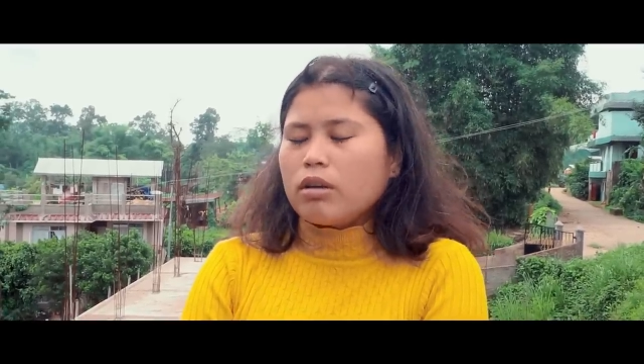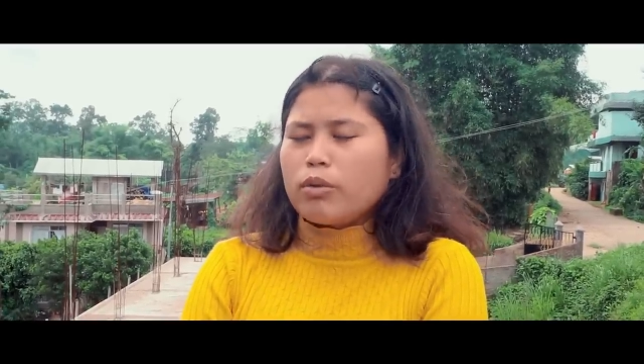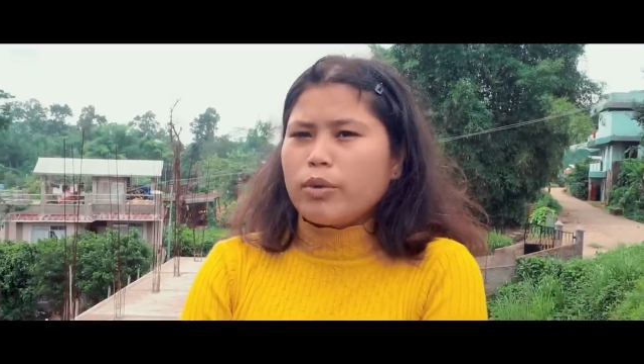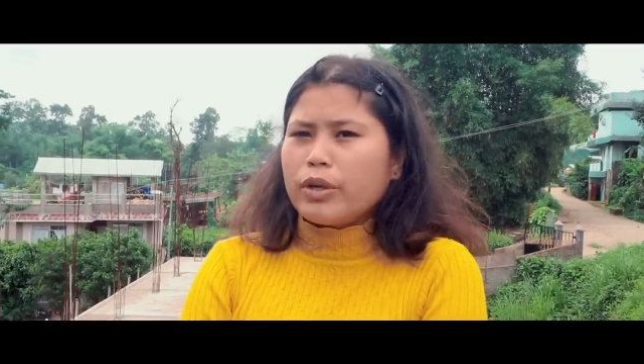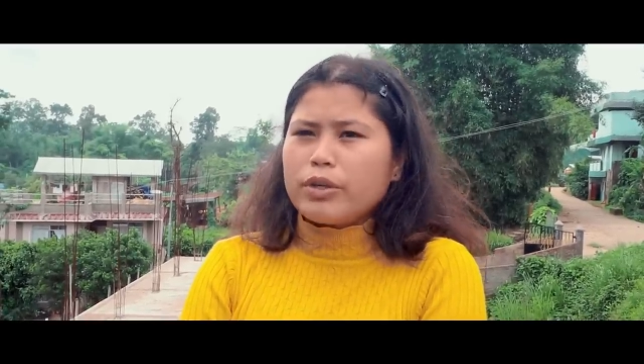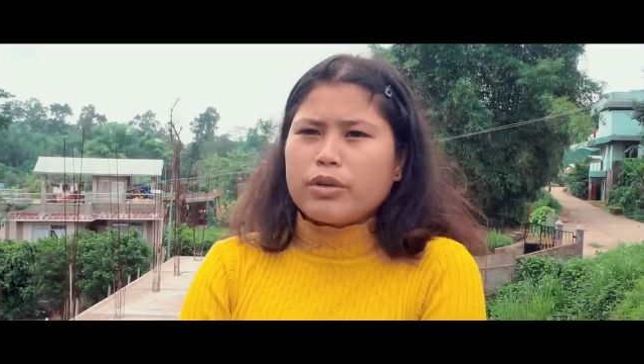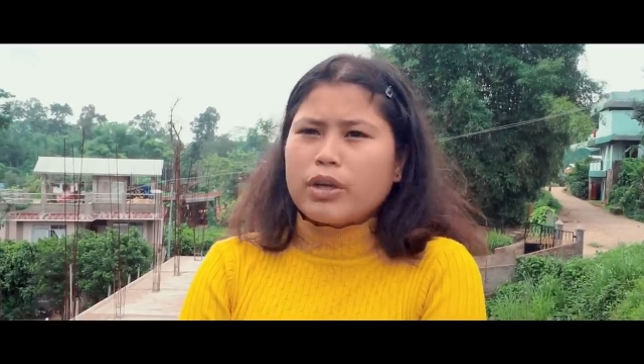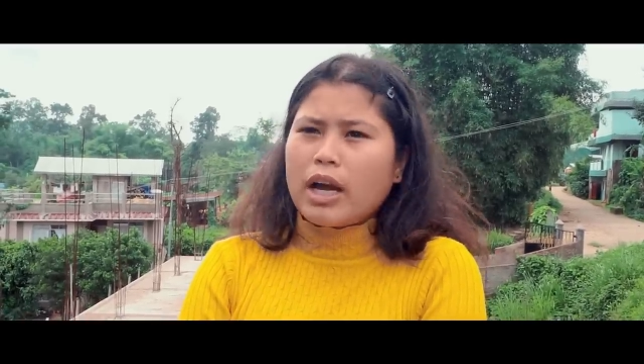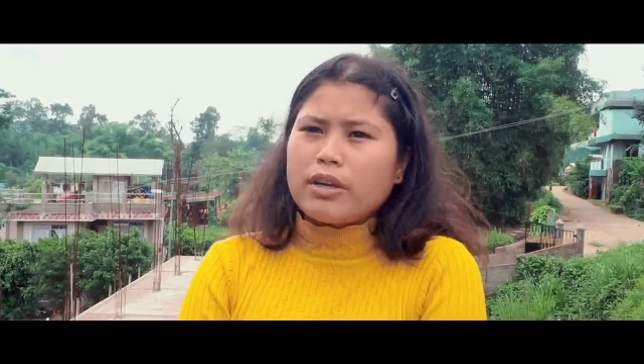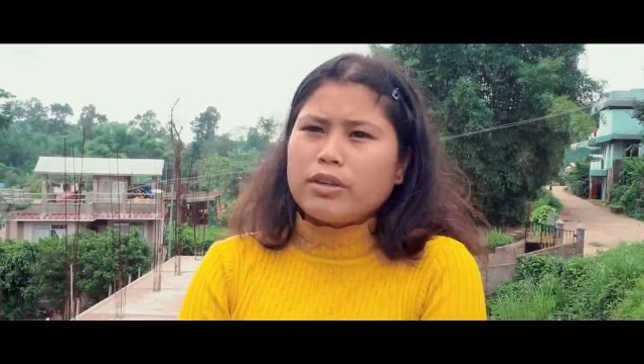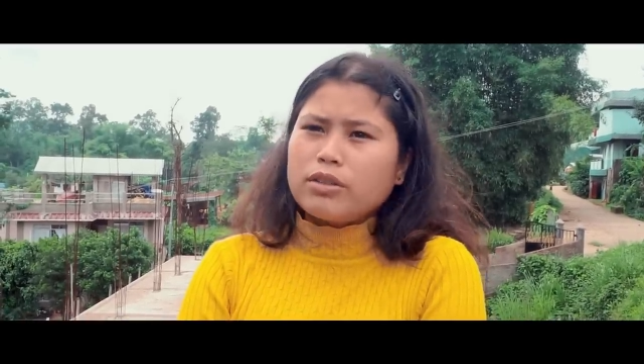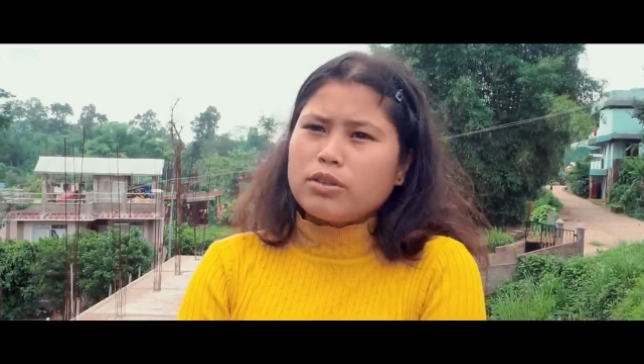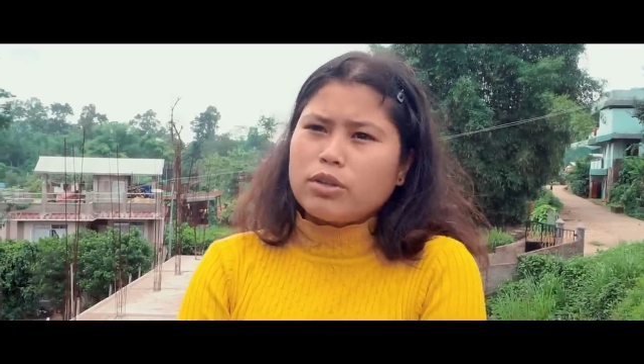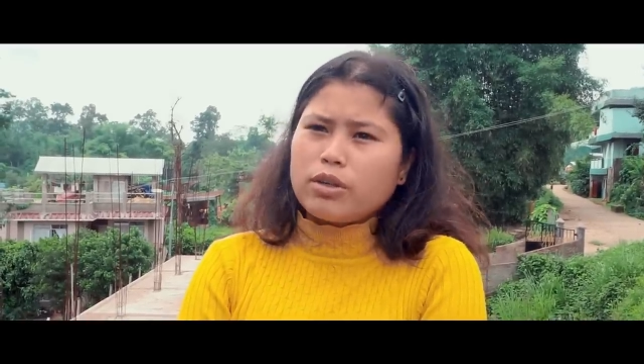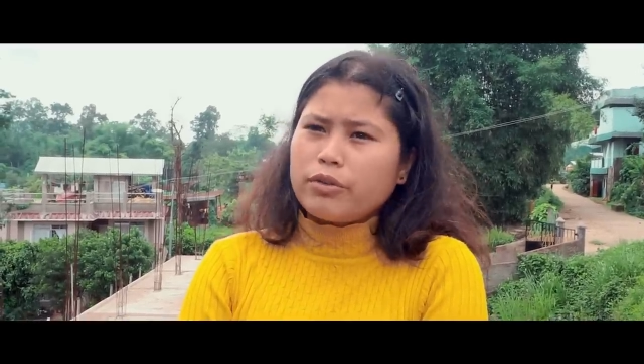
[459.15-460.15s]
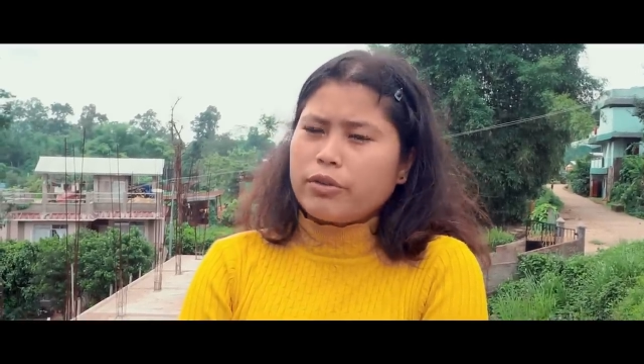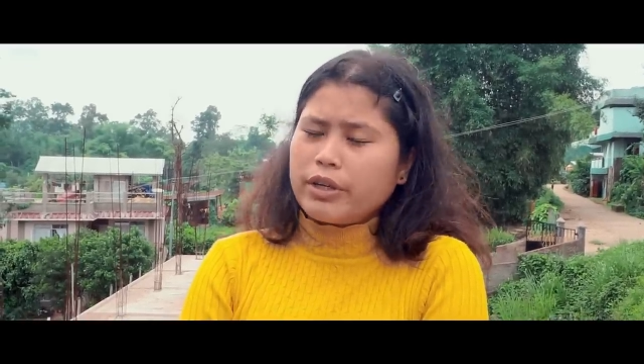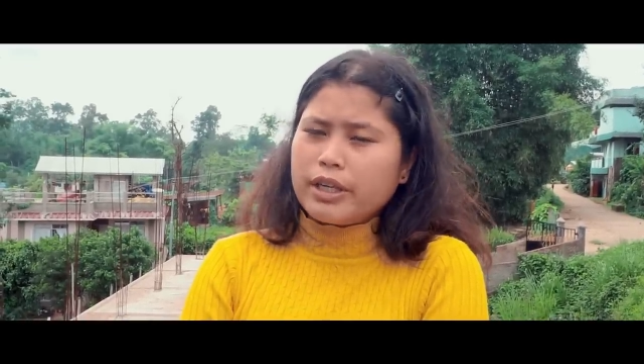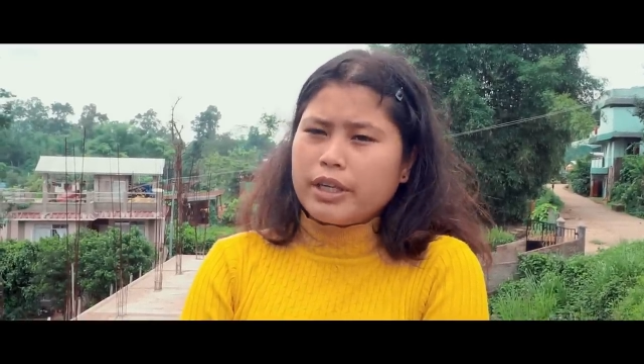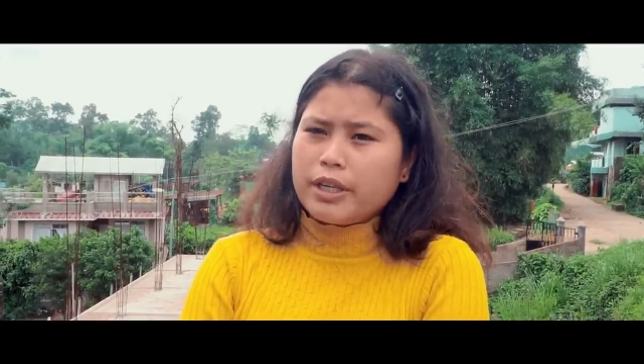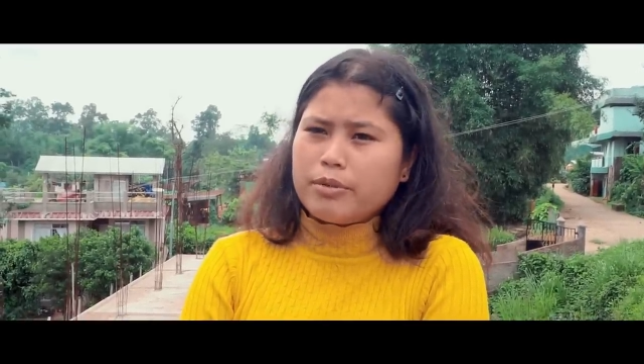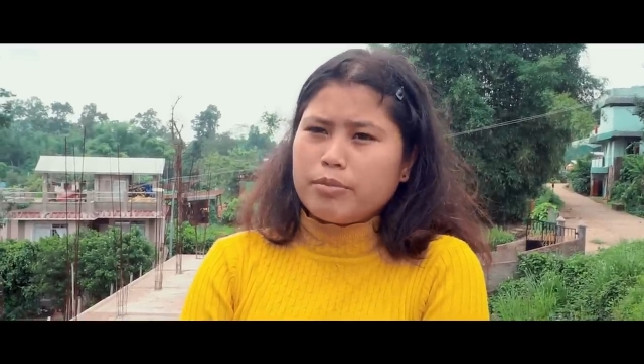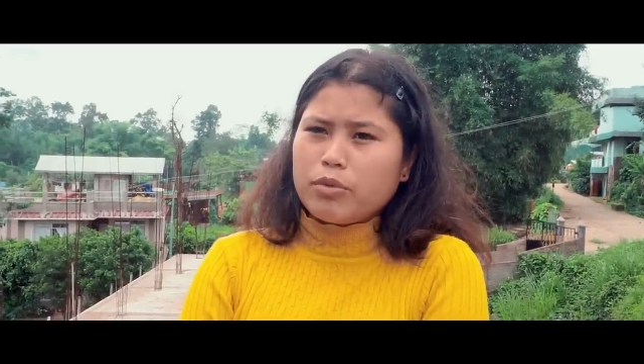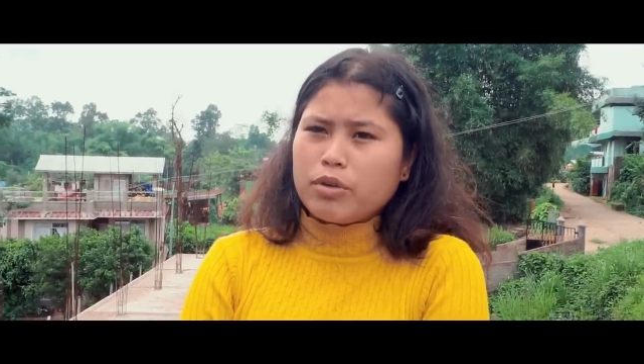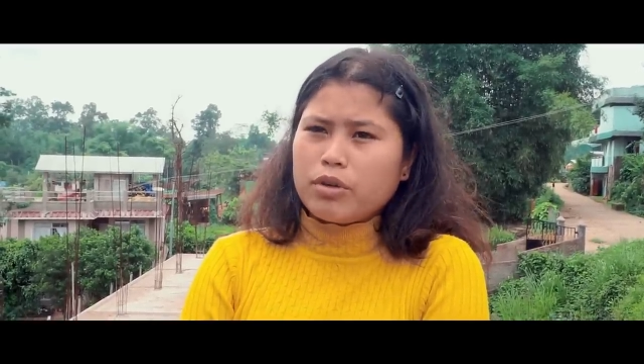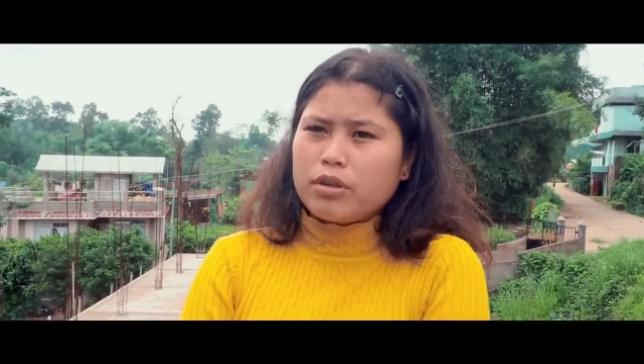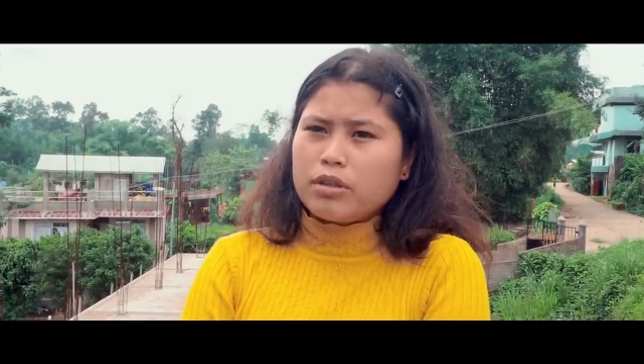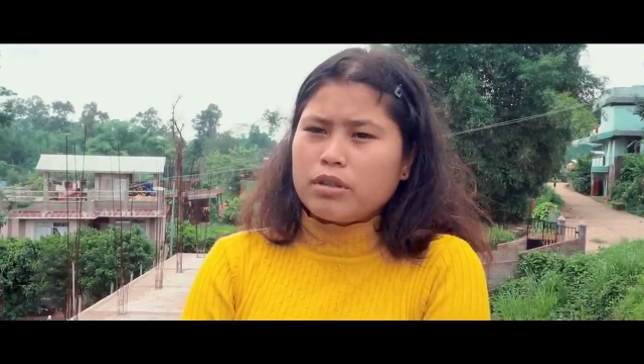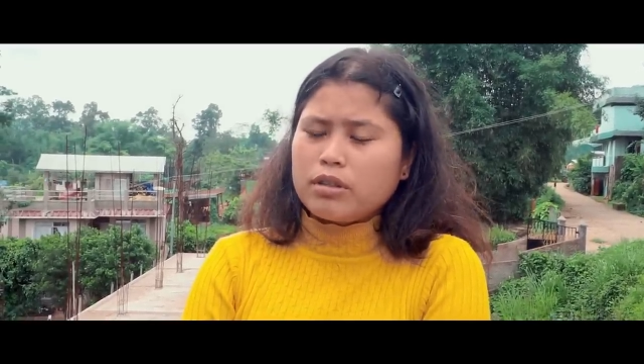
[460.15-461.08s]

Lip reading: when you cannot tolerate anymore